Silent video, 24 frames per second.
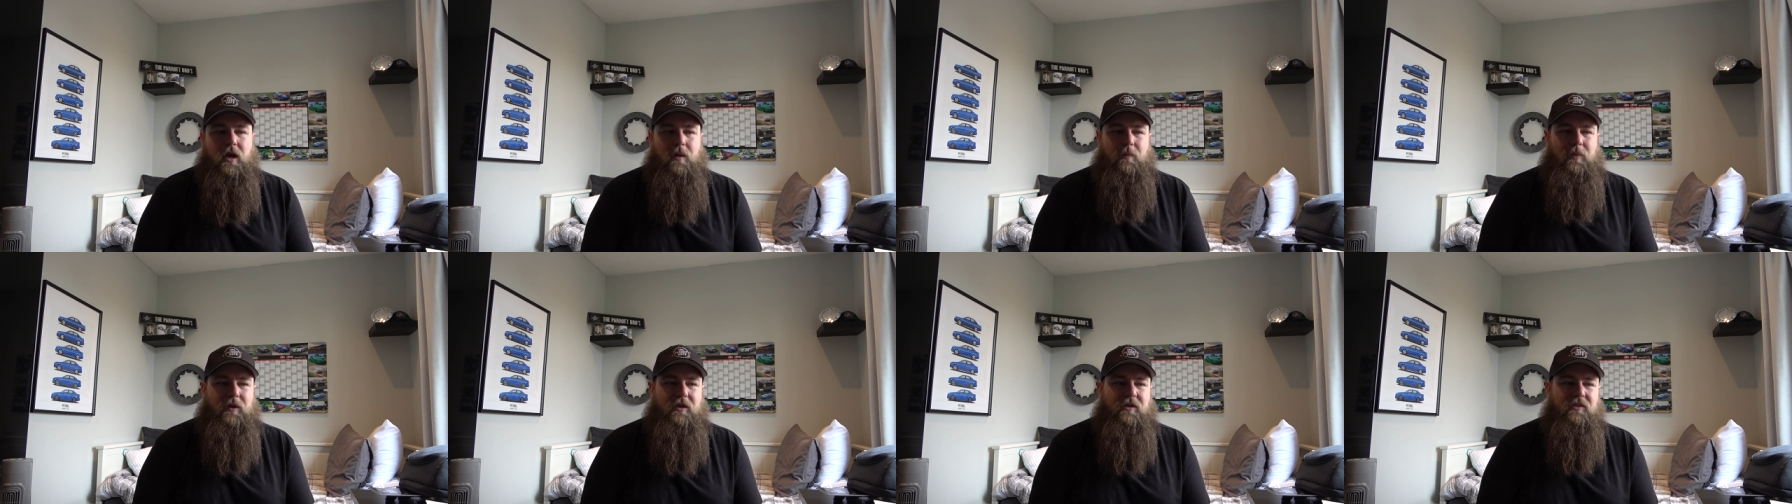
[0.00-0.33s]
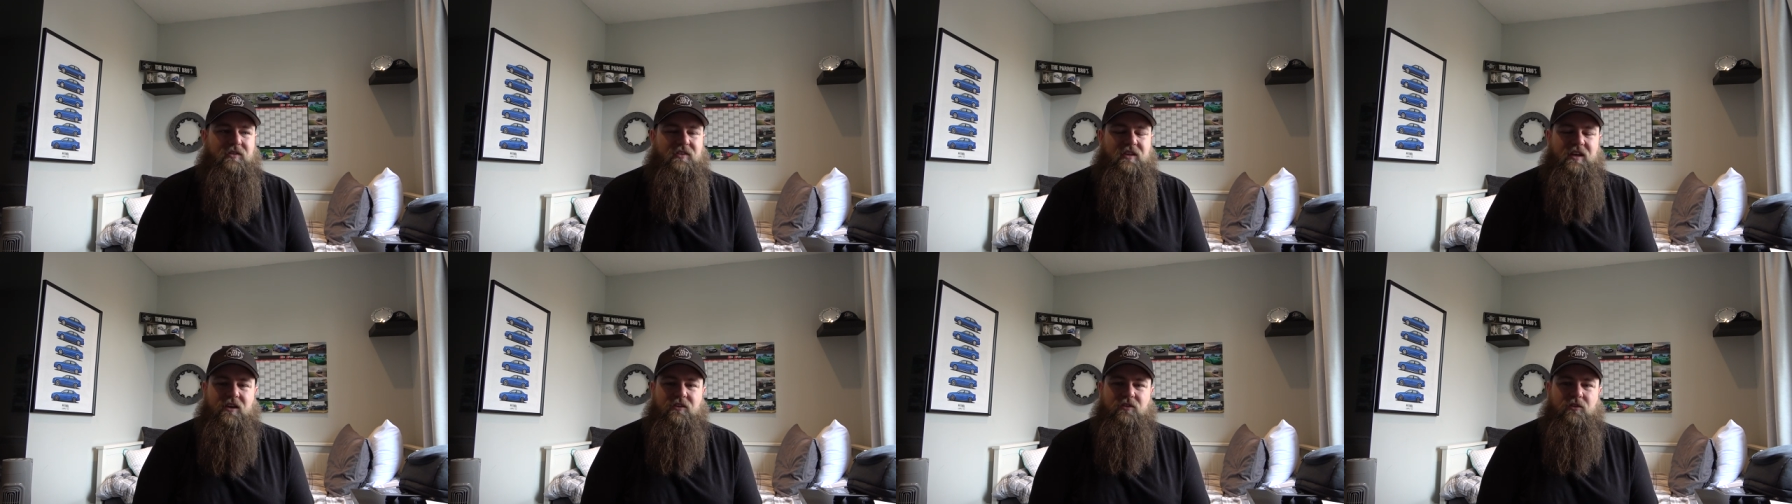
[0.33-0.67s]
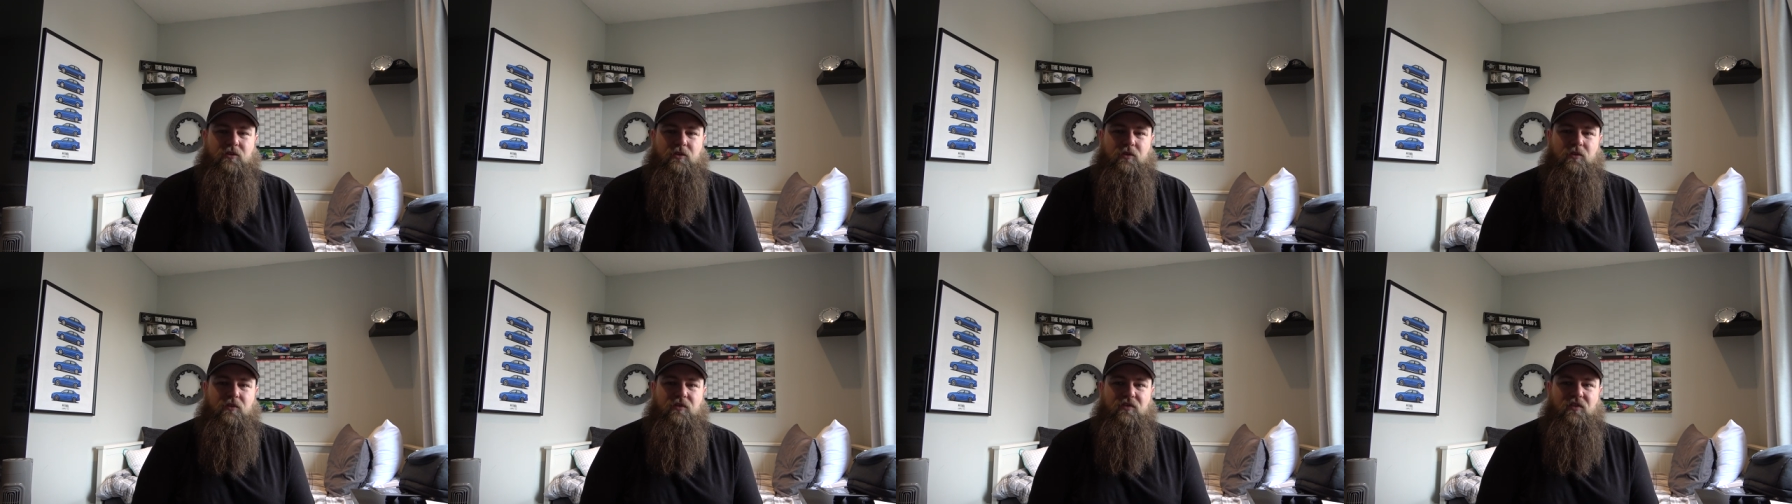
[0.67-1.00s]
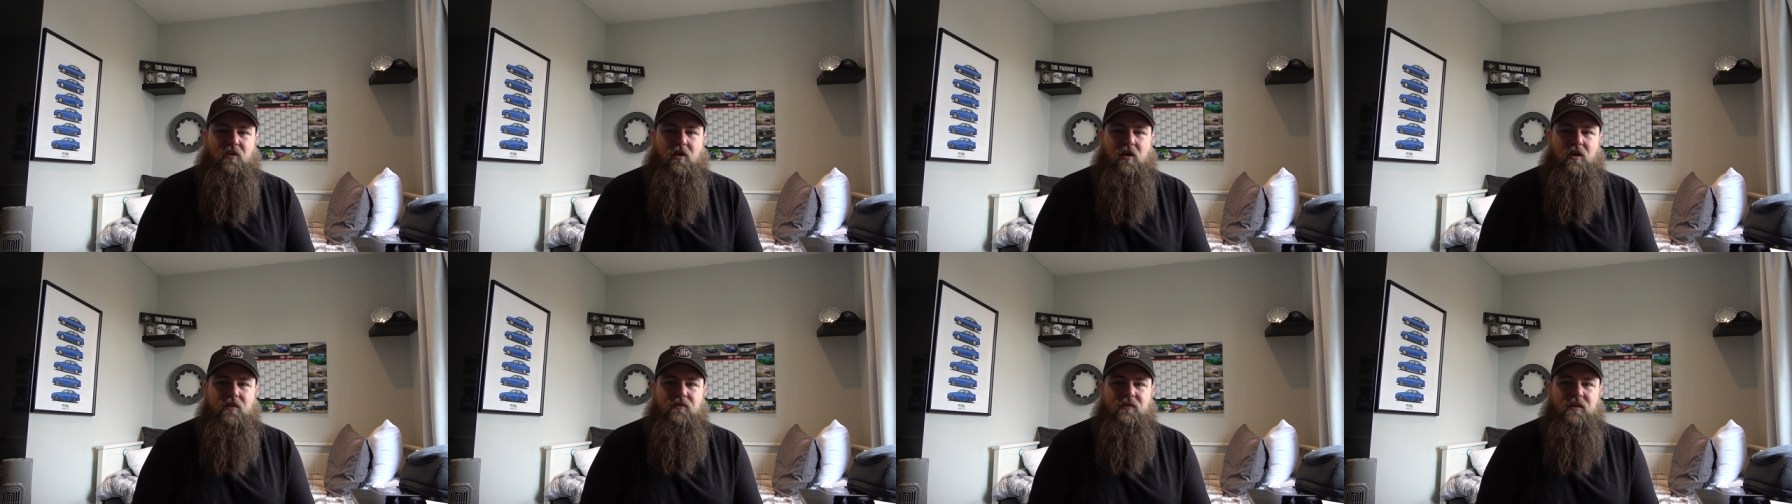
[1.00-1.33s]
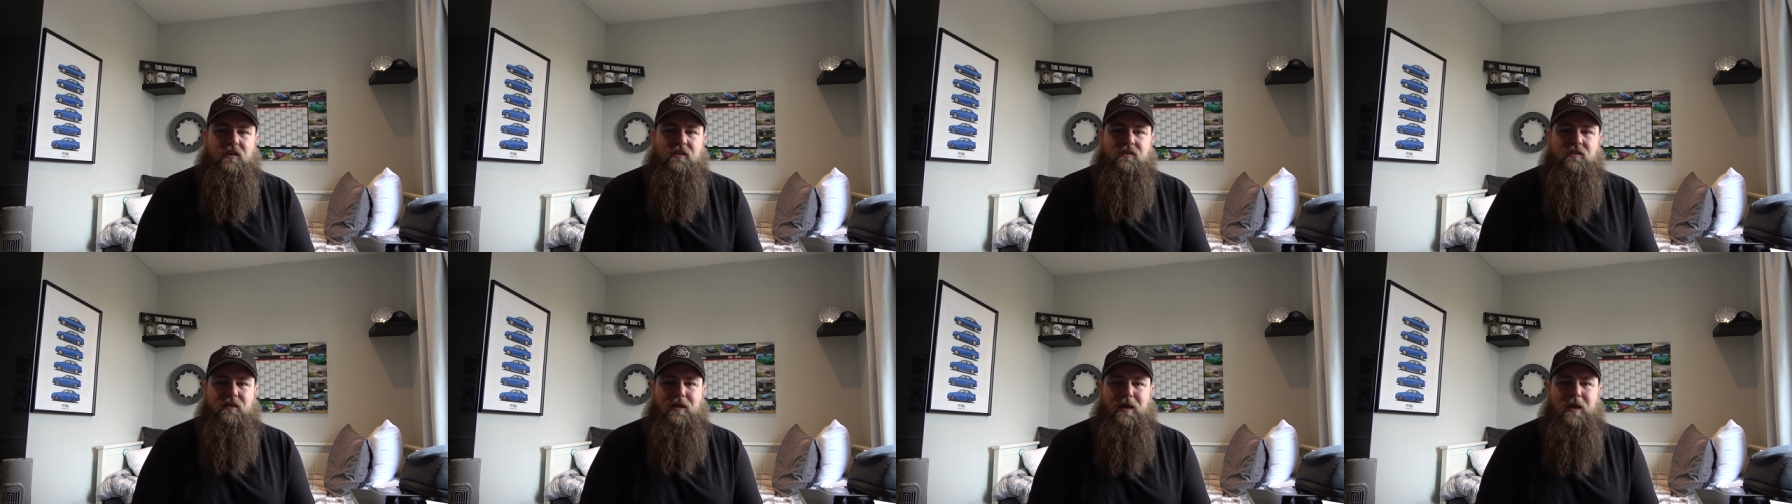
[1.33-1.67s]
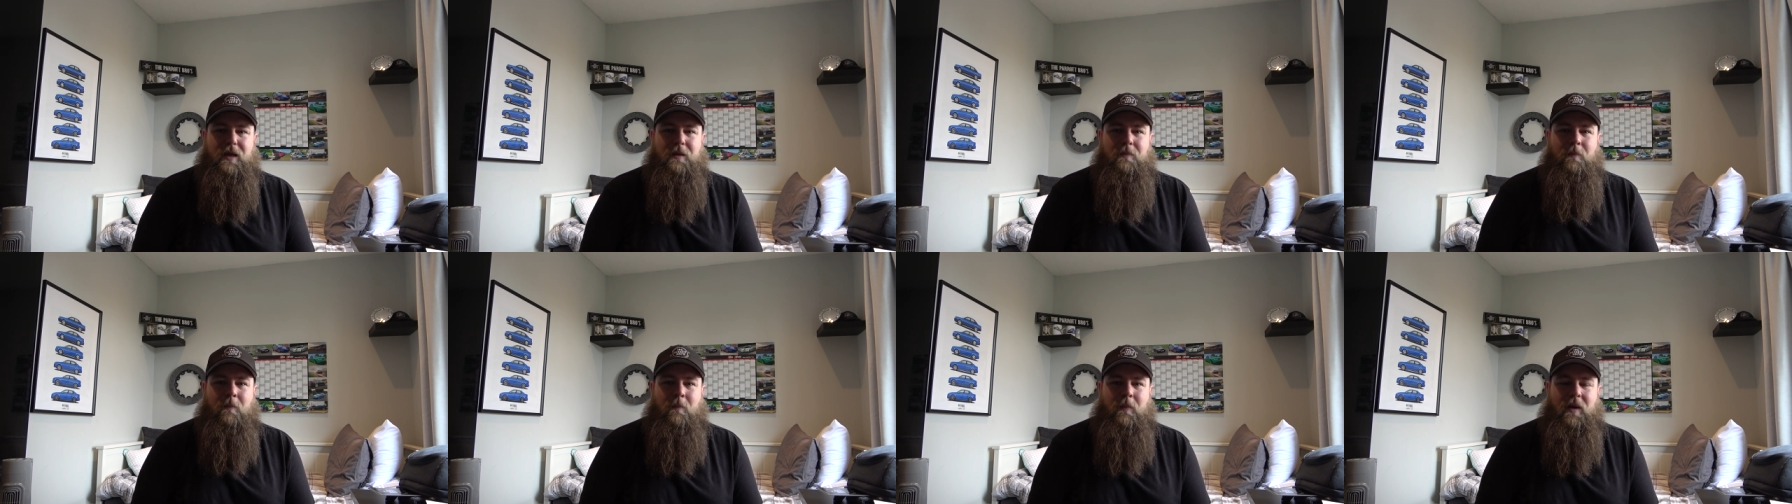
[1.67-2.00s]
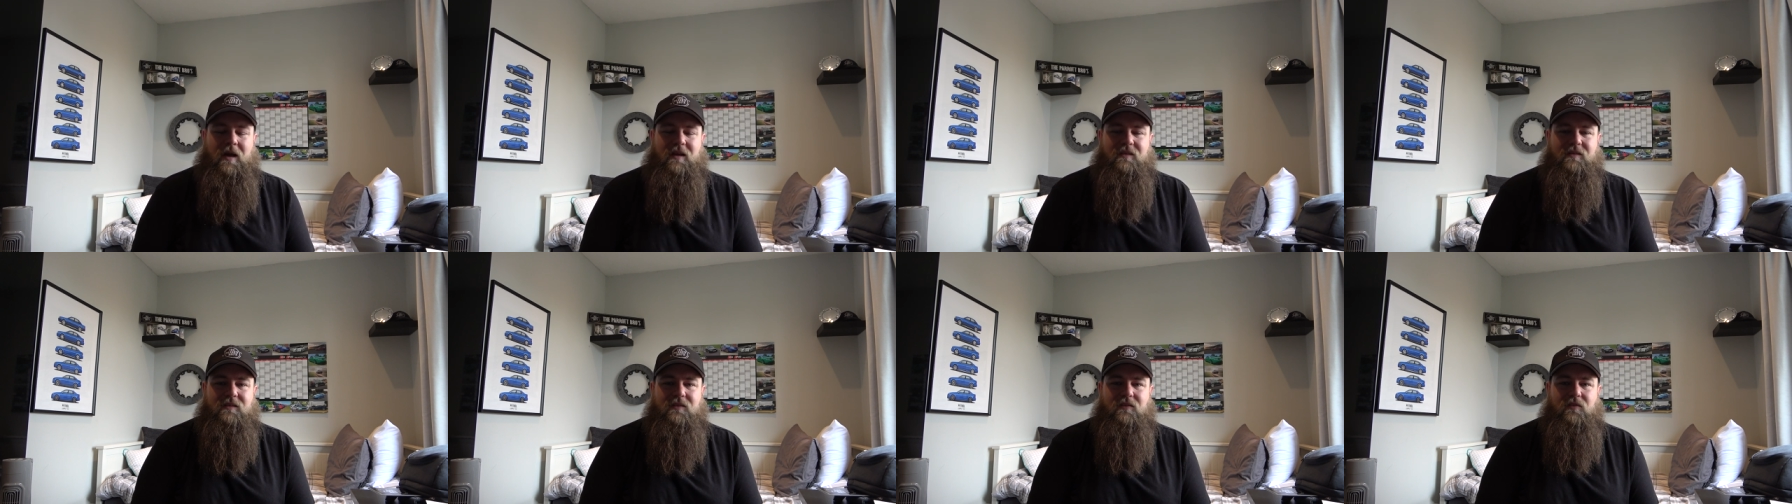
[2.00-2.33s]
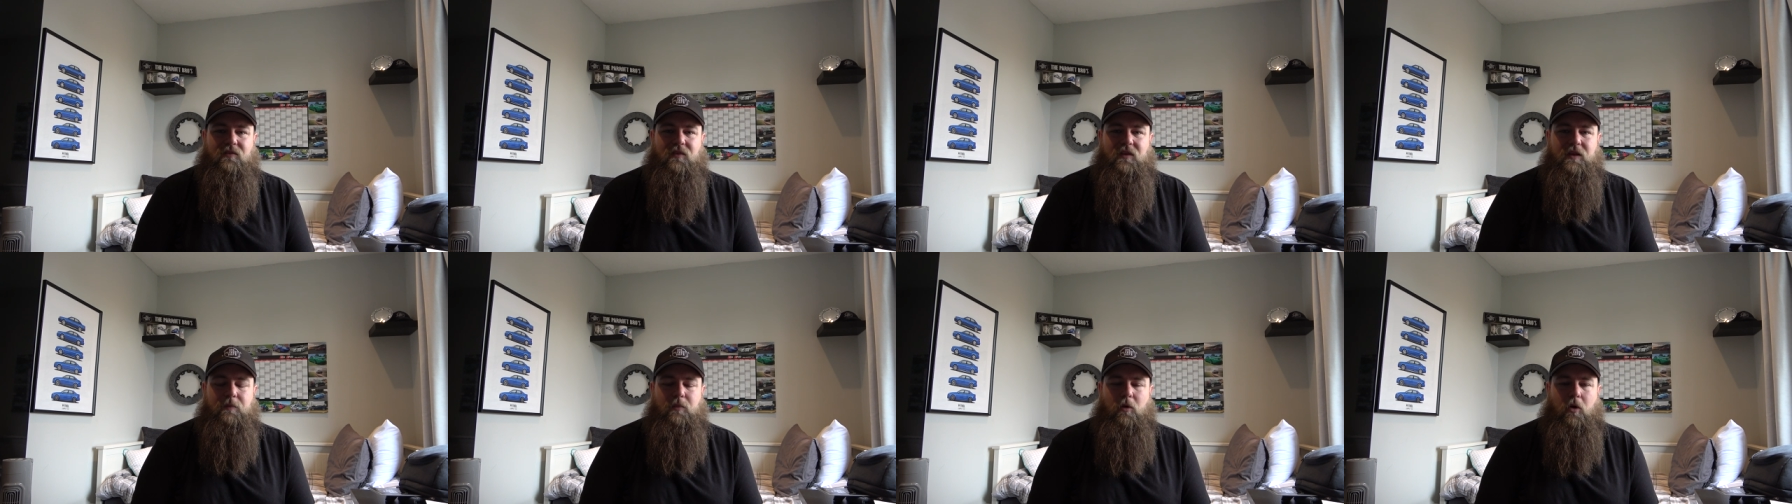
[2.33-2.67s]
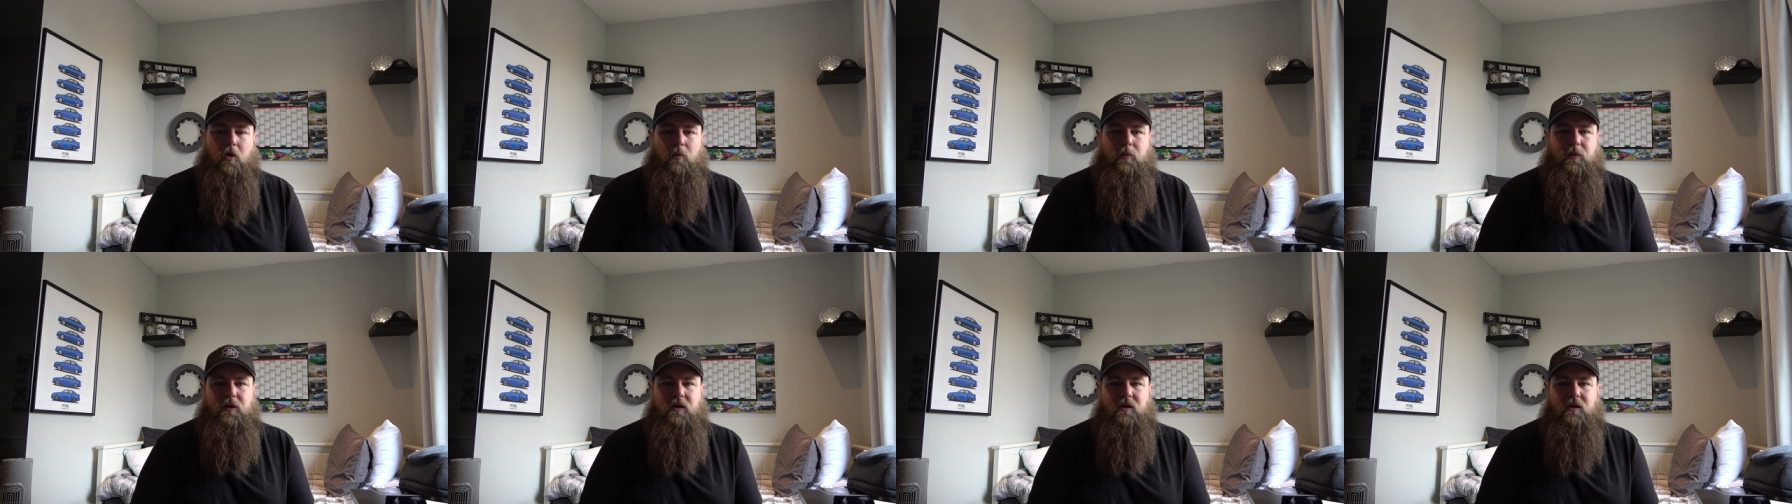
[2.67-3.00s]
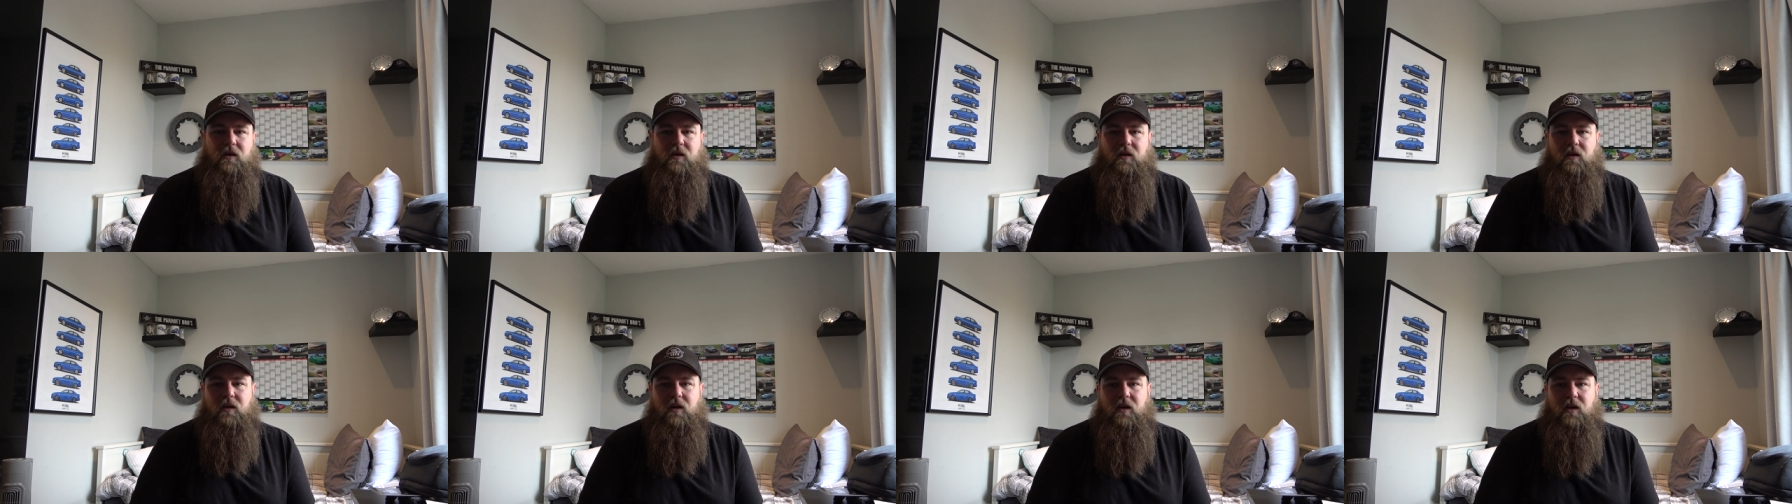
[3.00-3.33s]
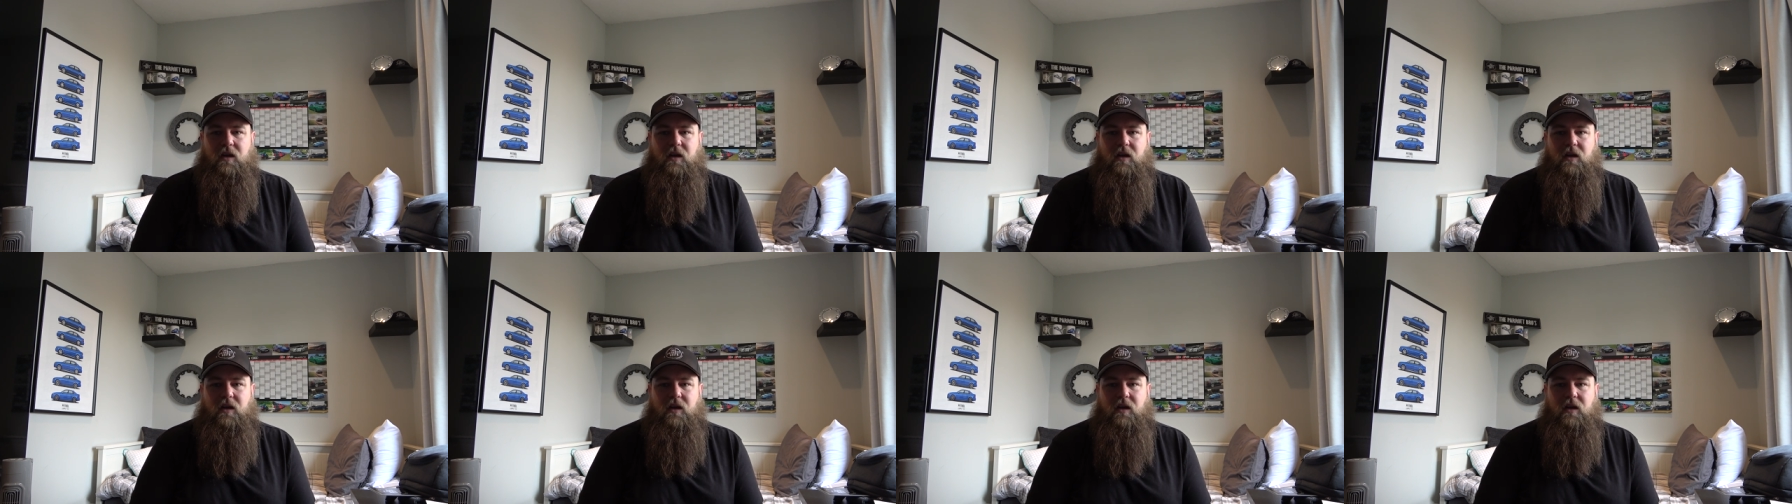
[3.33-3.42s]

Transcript: because the SQ5 isn't a massively popular